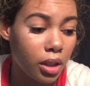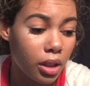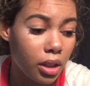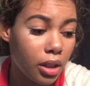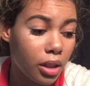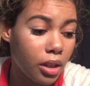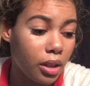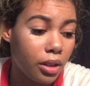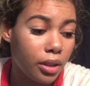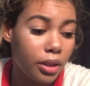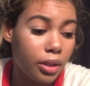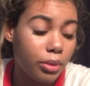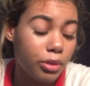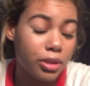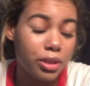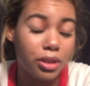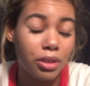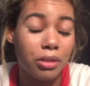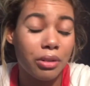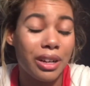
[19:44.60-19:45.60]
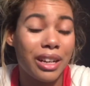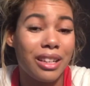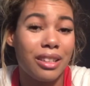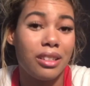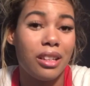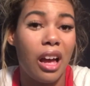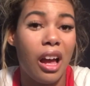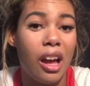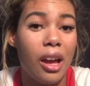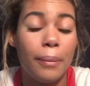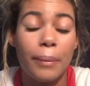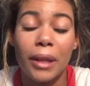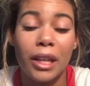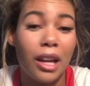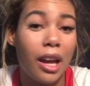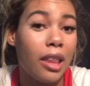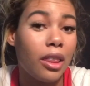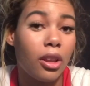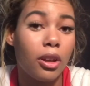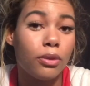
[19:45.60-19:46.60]
and it was a grand time. Like,
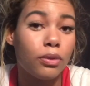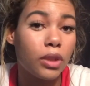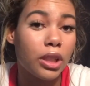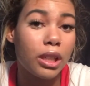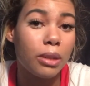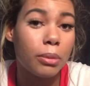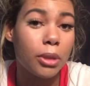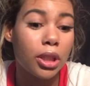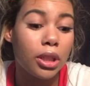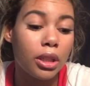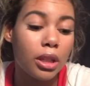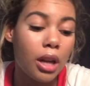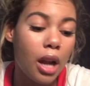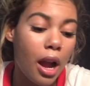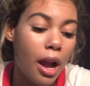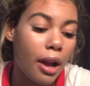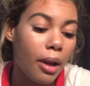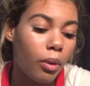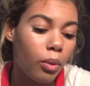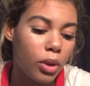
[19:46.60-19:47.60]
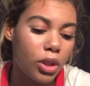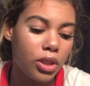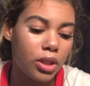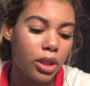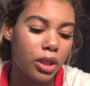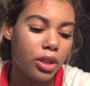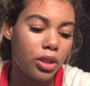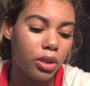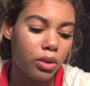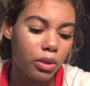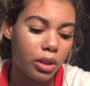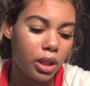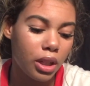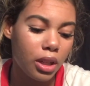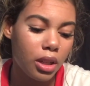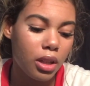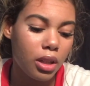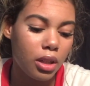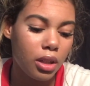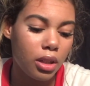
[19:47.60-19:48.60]
I love labor. I wish I could do it
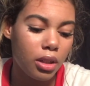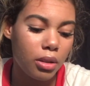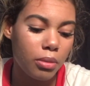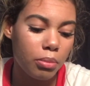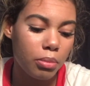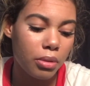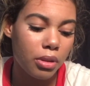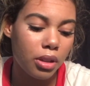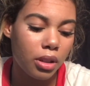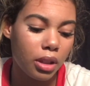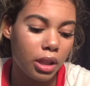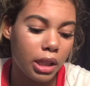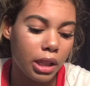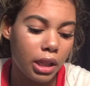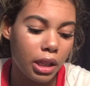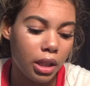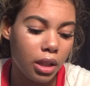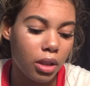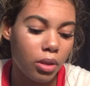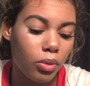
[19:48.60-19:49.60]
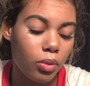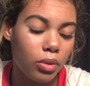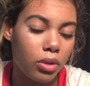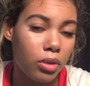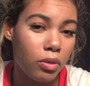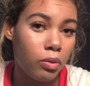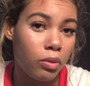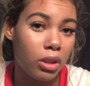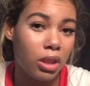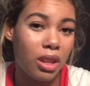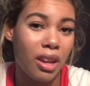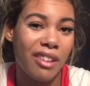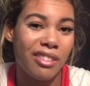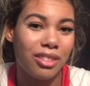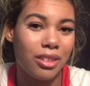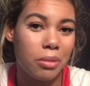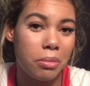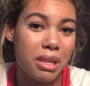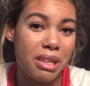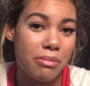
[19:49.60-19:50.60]
again, but like
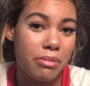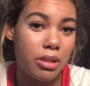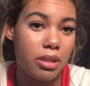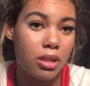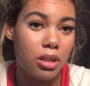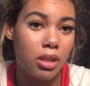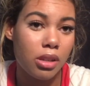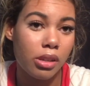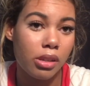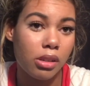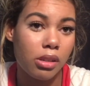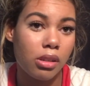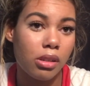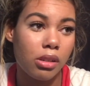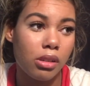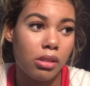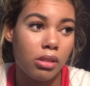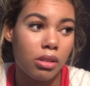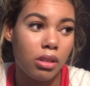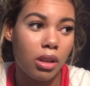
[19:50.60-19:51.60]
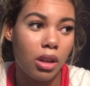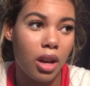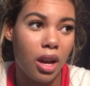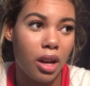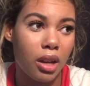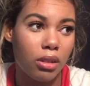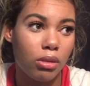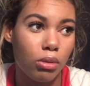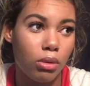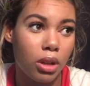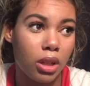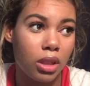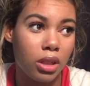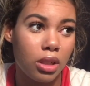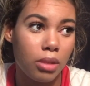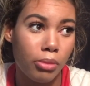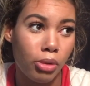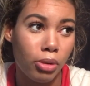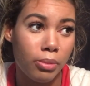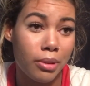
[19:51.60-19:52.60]
without the baby, because I don't want
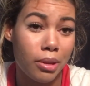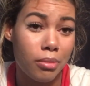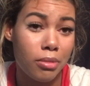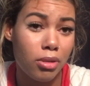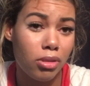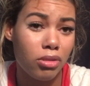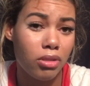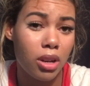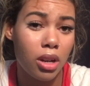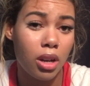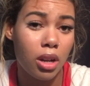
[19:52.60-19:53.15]
any more babies right